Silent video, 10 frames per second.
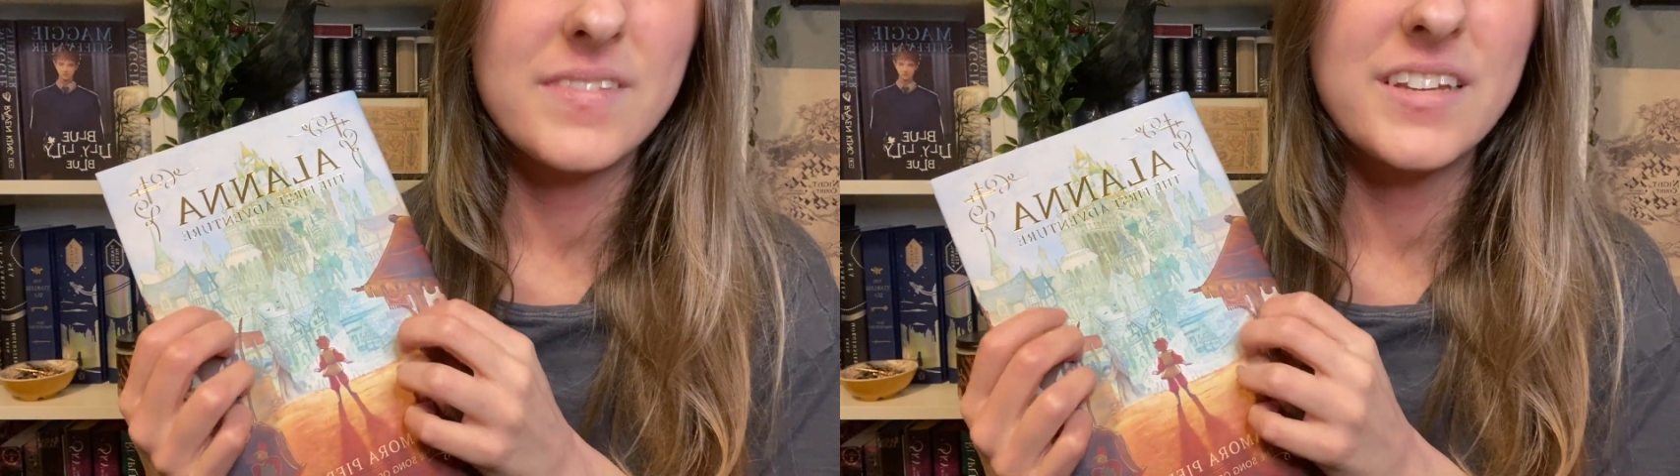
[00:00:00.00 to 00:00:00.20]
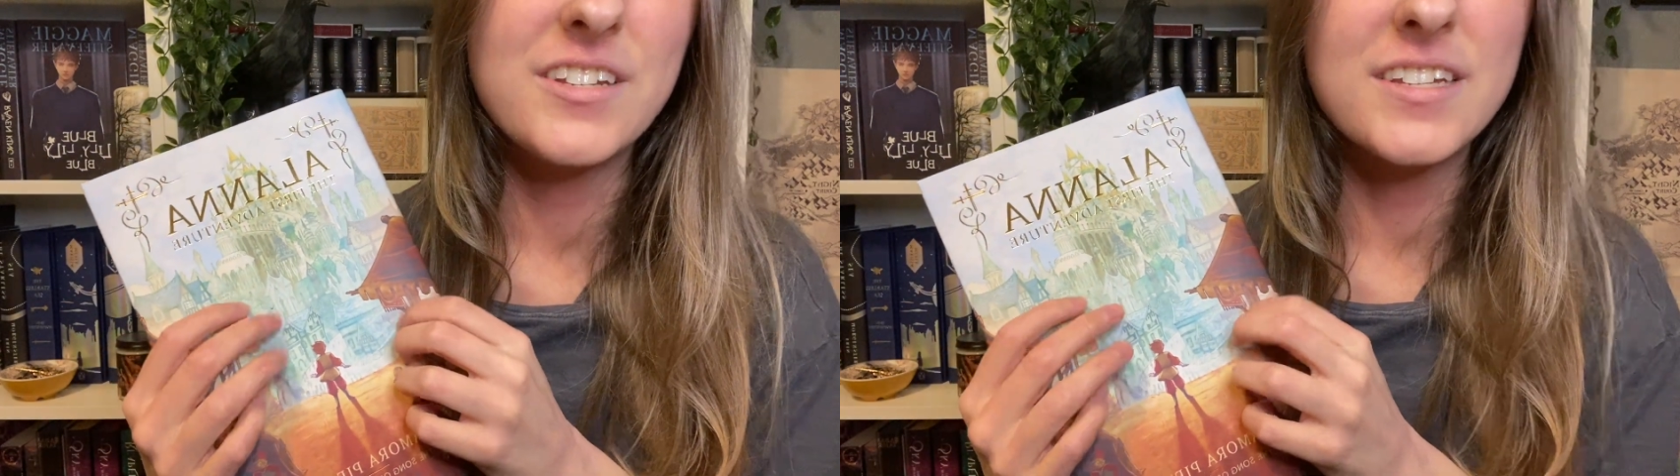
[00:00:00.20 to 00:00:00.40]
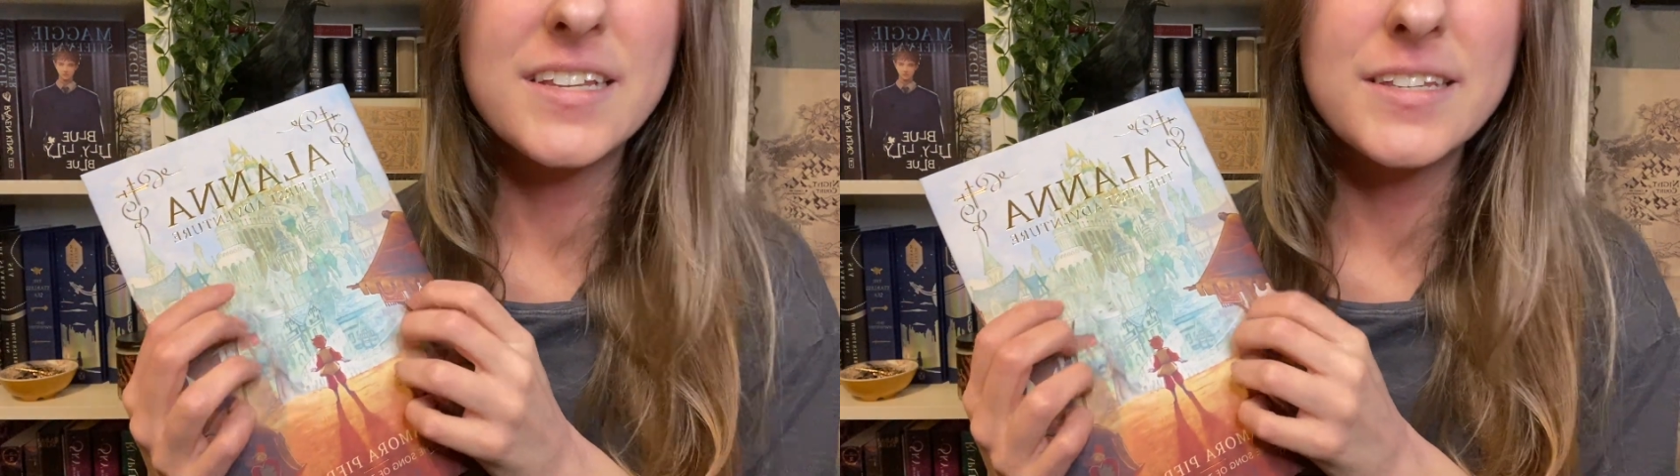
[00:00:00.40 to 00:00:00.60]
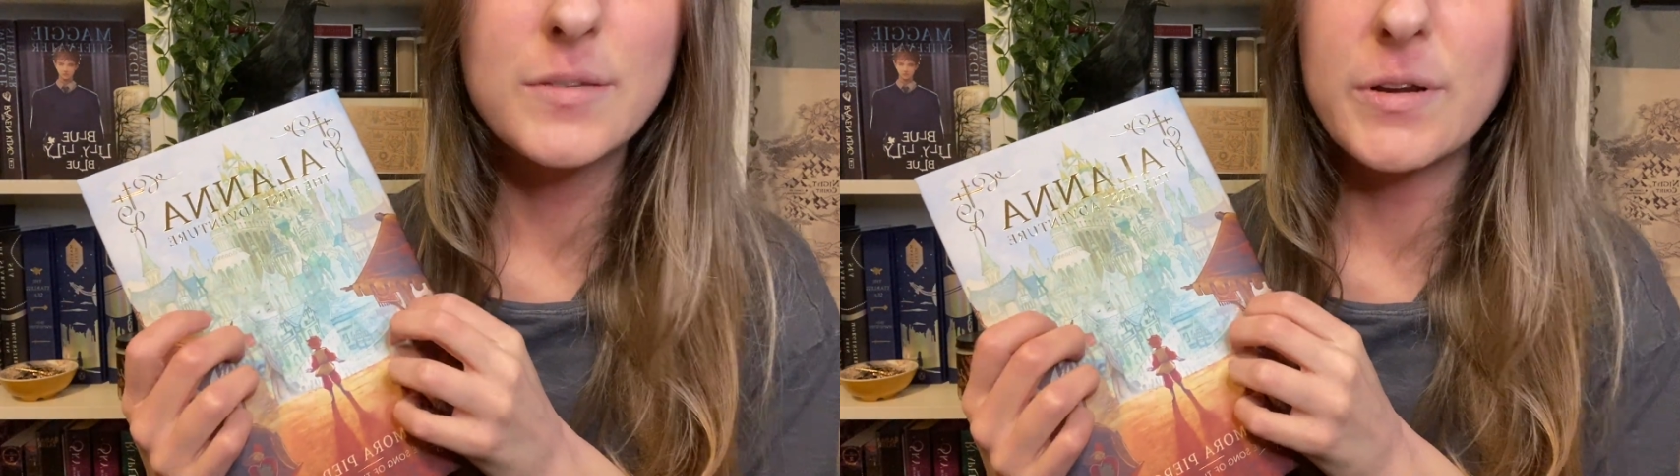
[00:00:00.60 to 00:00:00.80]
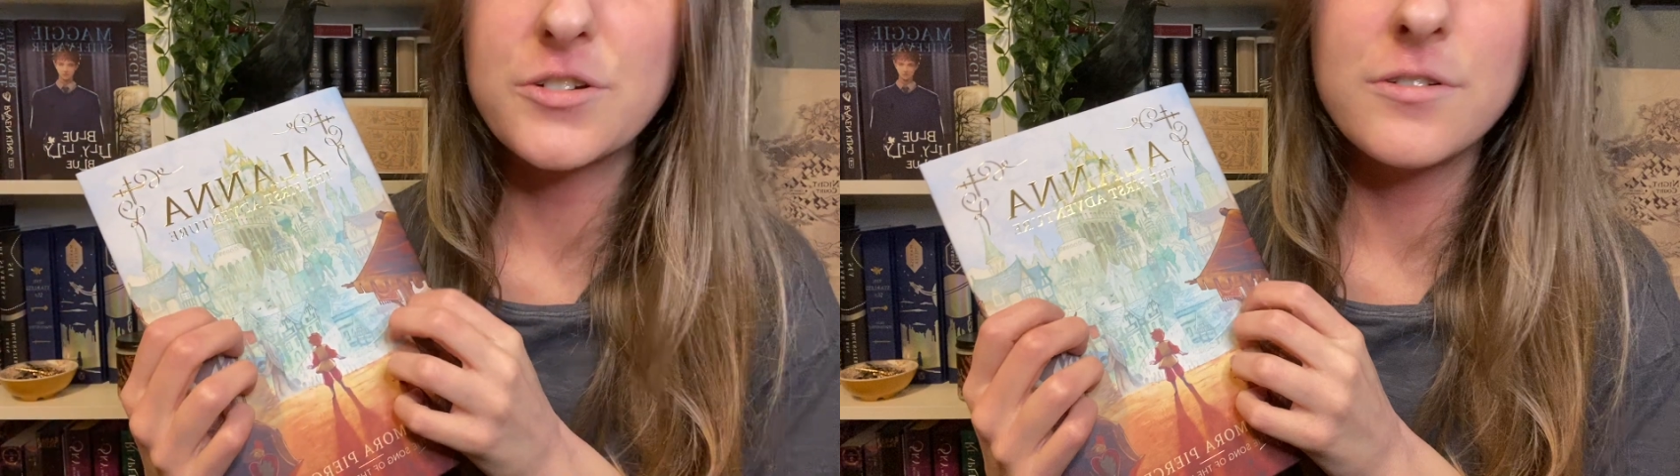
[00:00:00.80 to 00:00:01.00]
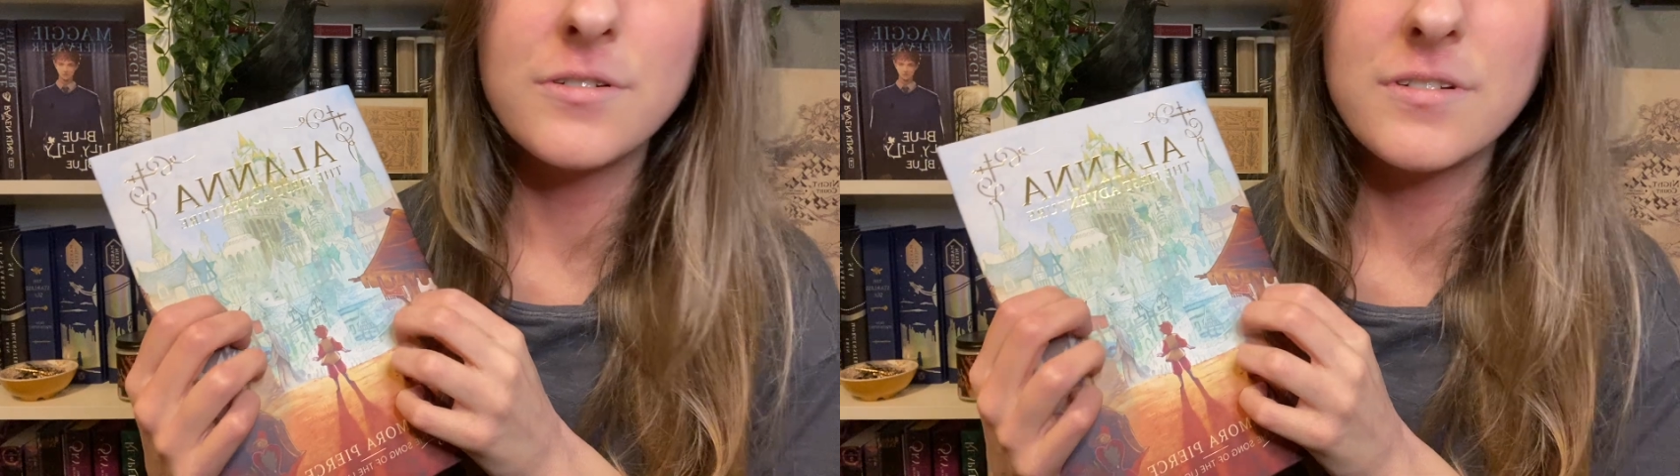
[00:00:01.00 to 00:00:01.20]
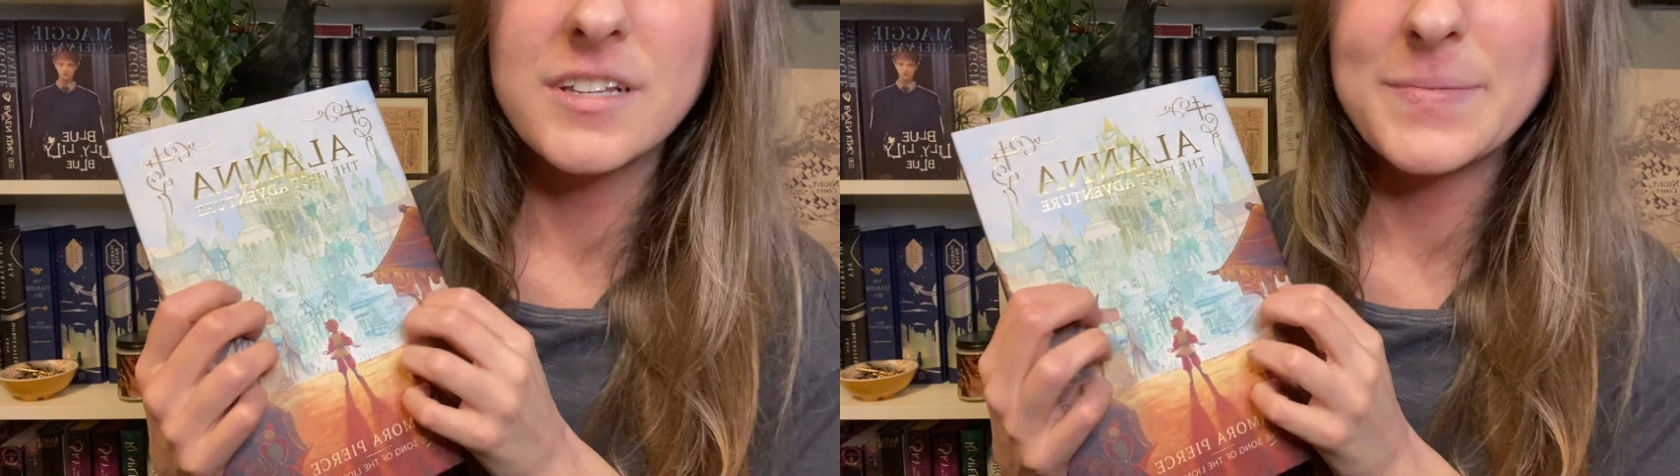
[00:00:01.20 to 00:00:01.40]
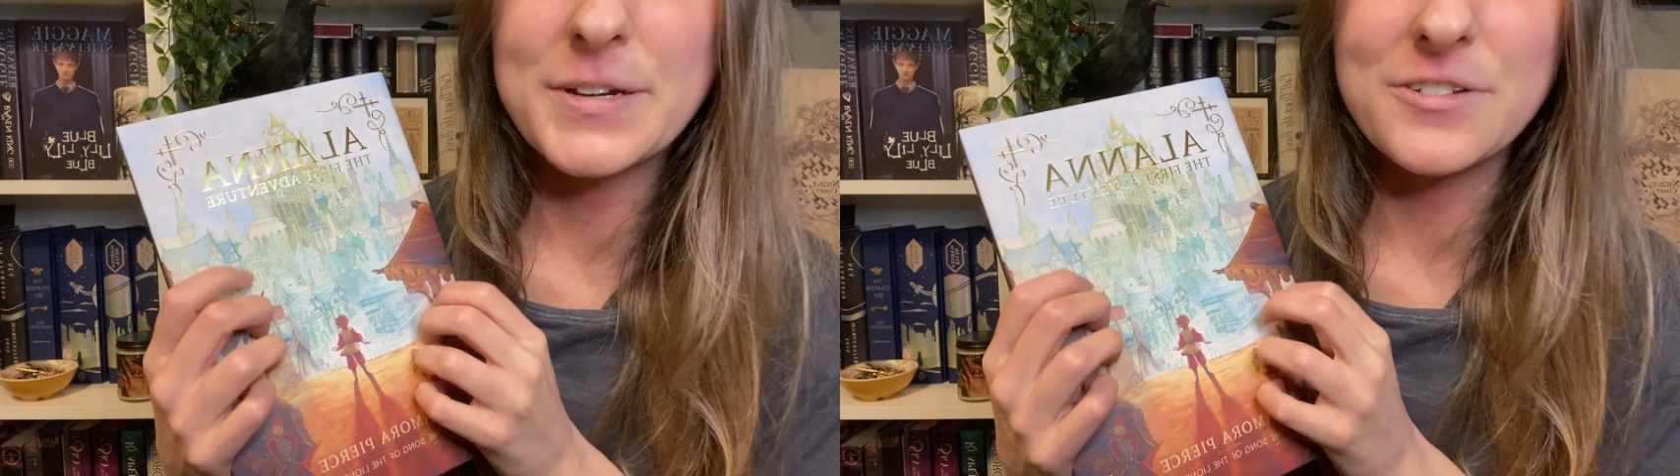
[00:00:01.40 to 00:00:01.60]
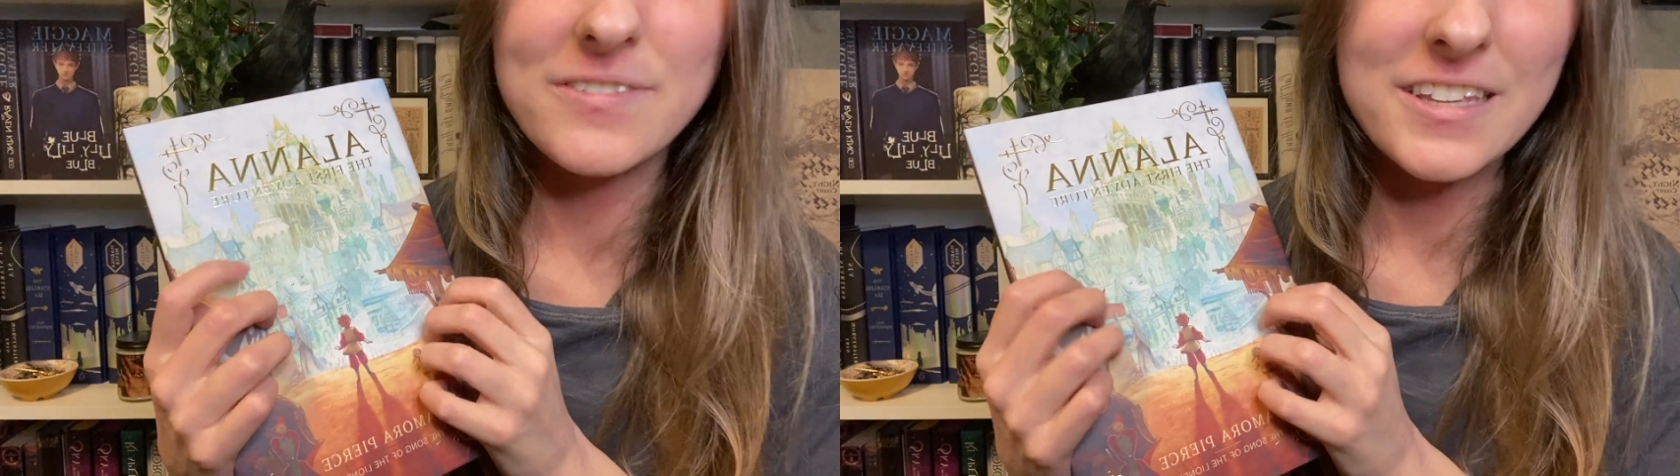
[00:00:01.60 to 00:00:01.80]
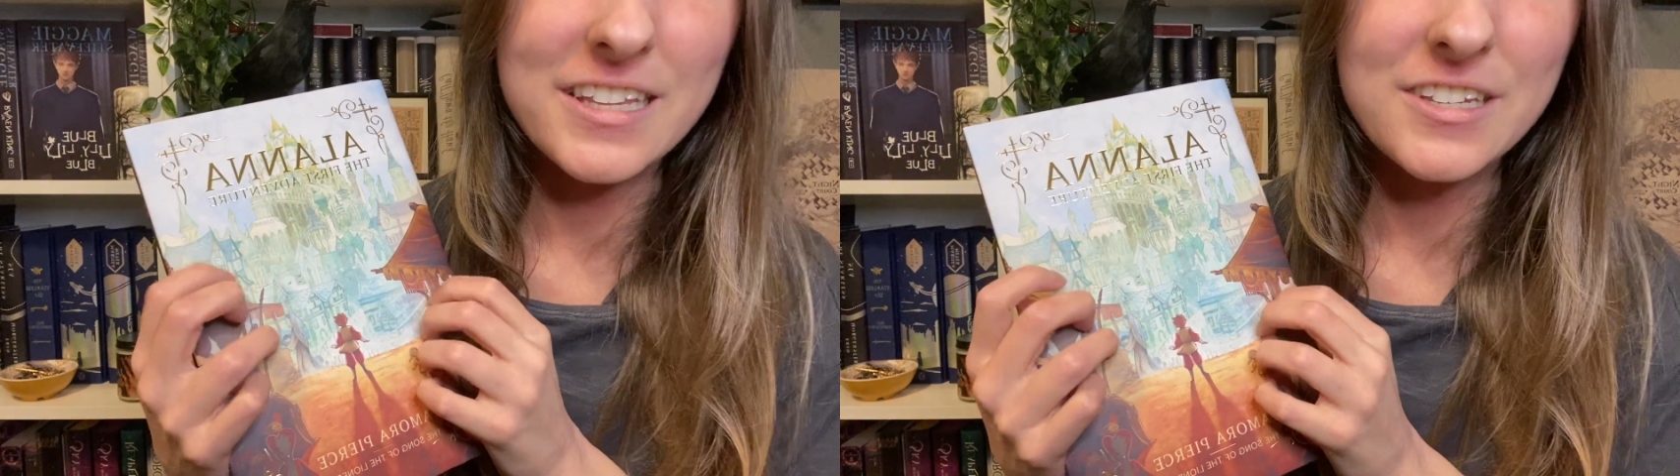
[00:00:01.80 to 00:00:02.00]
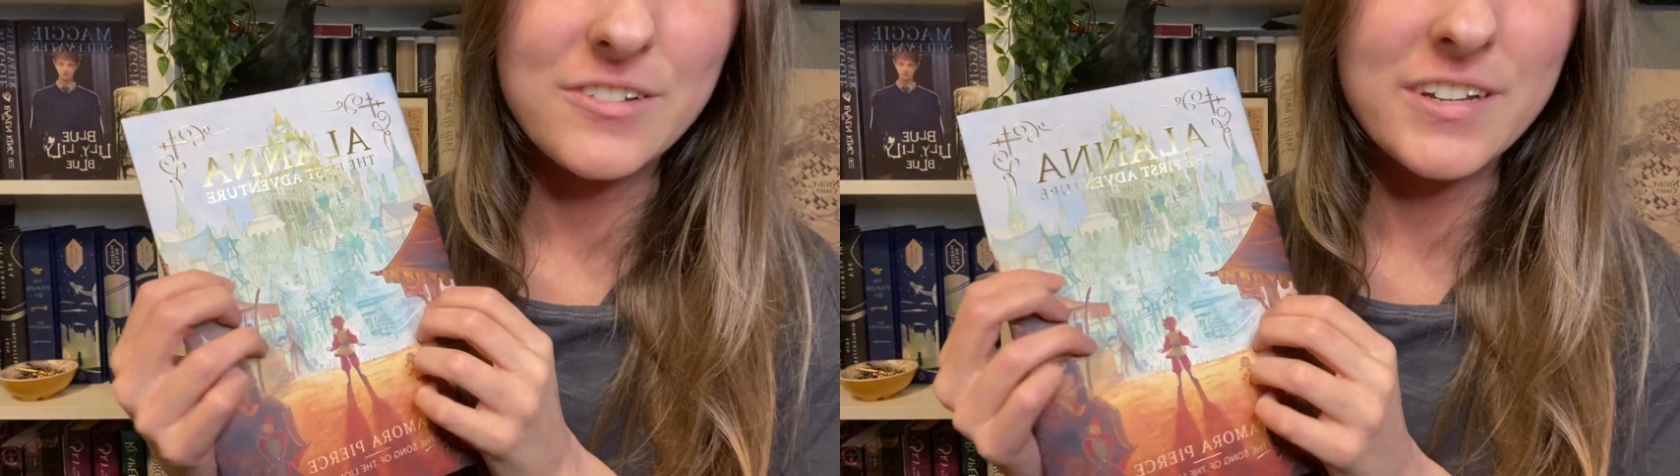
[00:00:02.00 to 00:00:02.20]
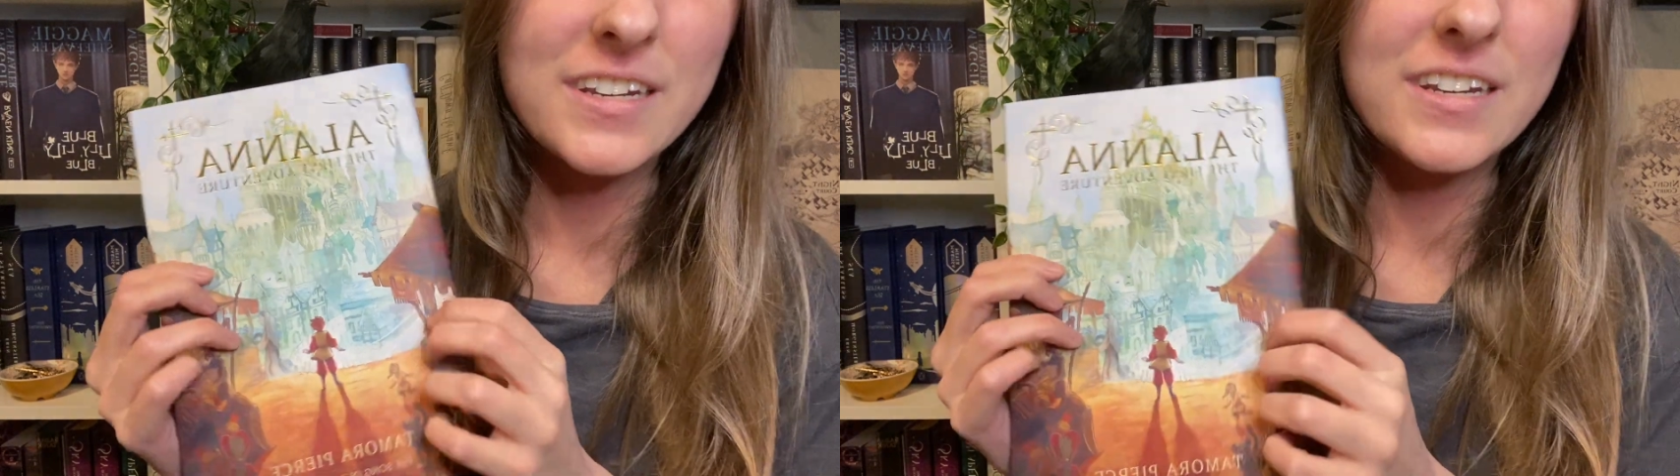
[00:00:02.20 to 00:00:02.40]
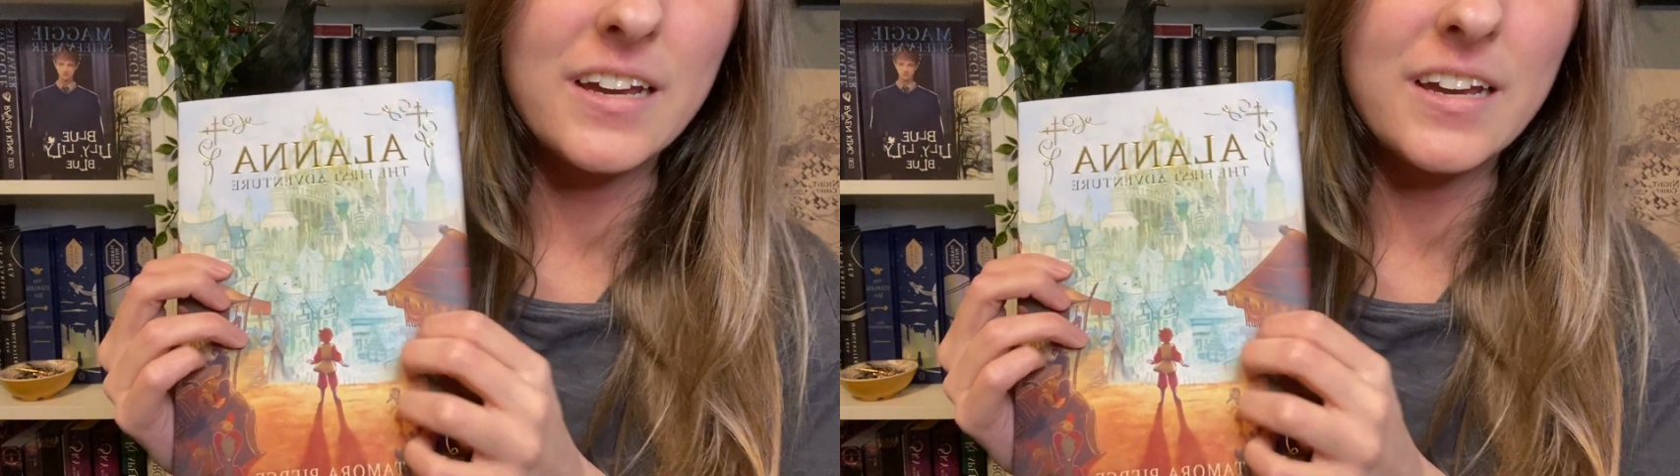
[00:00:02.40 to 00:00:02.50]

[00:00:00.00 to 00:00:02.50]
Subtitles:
just has a special feeling to it.